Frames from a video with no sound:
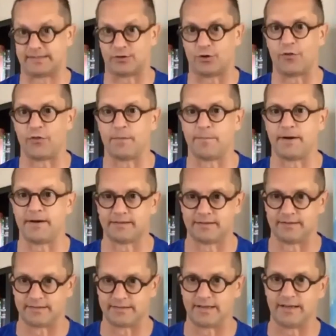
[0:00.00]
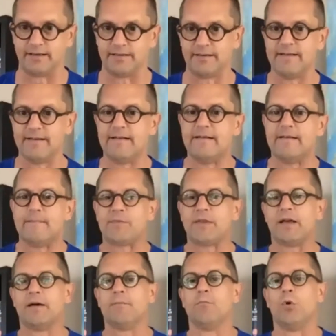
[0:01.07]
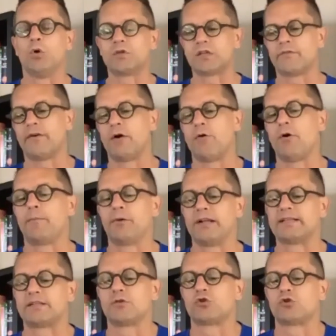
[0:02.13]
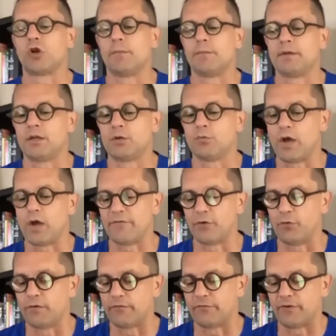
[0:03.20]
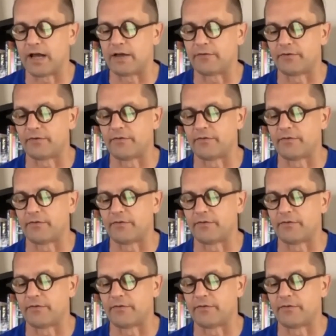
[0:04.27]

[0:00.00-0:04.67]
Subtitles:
on the bottle design. Most of our brands in Germany, and we have over 500